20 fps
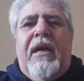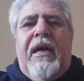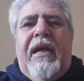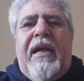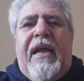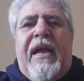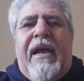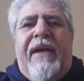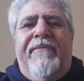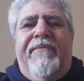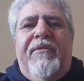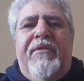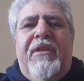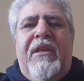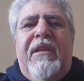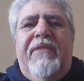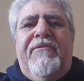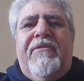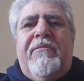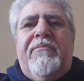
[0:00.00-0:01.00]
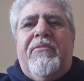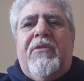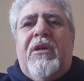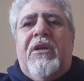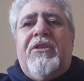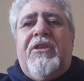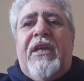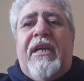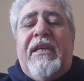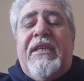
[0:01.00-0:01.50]
I have to deliver
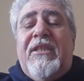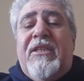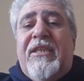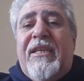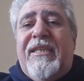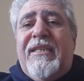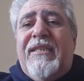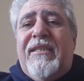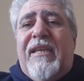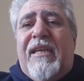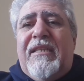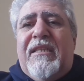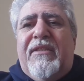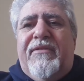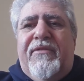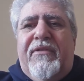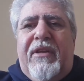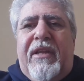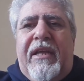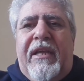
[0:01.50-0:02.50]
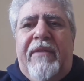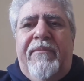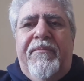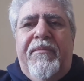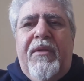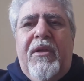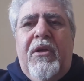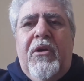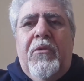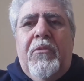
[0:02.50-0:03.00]
project successfully,
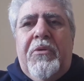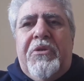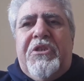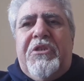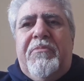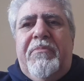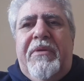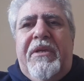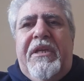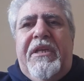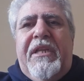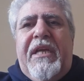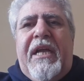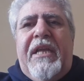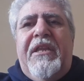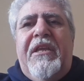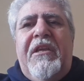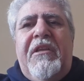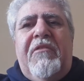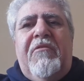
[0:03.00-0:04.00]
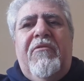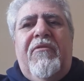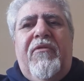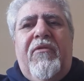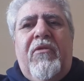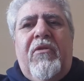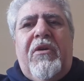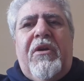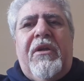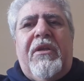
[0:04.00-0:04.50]
which means I need to
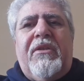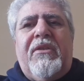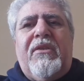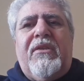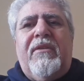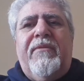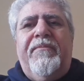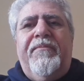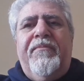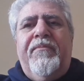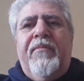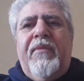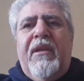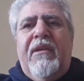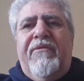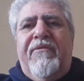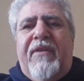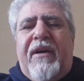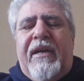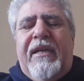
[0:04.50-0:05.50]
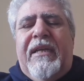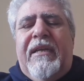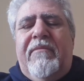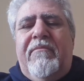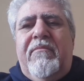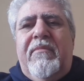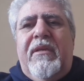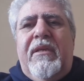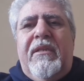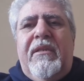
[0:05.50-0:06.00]
focus. If I
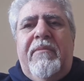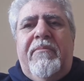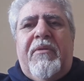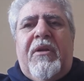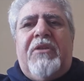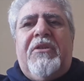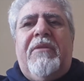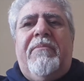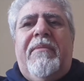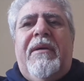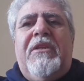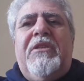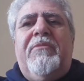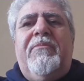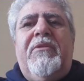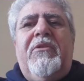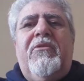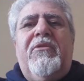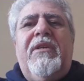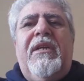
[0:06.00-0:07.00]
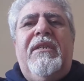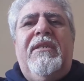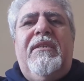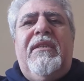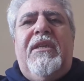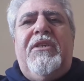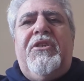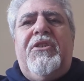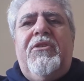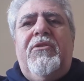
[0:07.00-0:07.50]
am in a project management
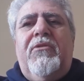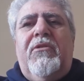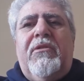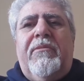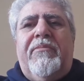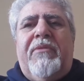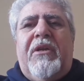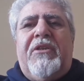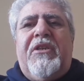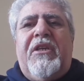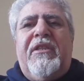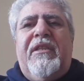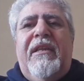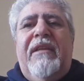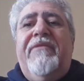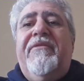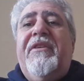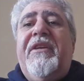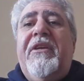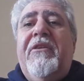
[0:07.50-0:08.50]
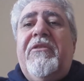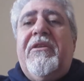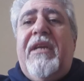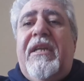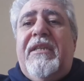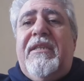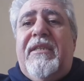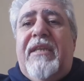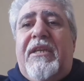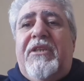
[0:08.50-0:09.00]
organization or a project delivery
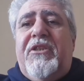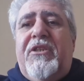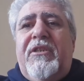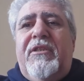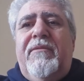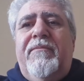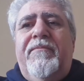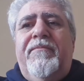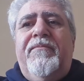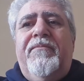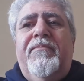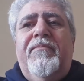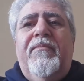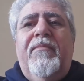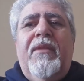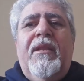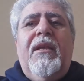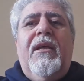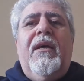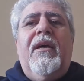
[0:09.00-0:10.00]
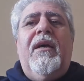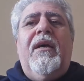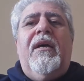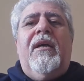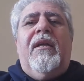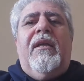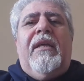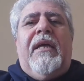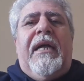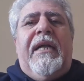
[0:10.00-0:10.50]
organization,
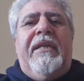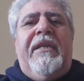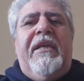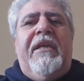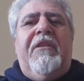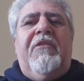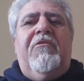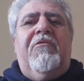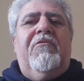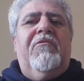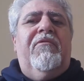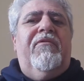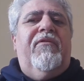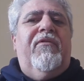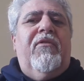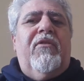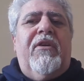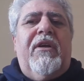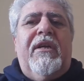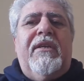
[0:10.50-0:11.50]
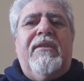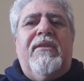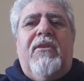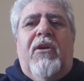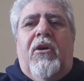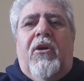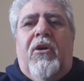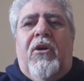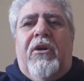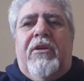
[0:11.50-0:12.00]
I need to focus
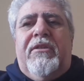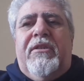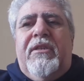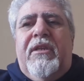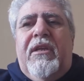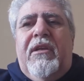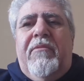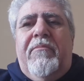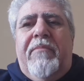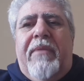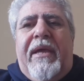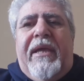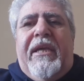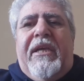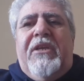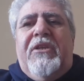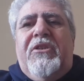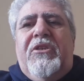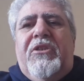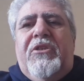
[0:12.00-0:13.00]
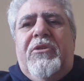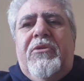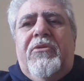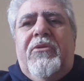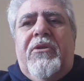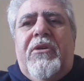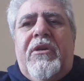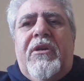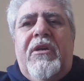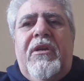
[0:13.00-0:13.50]
on making
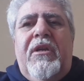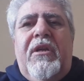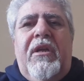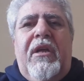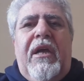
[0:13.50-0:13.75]
sure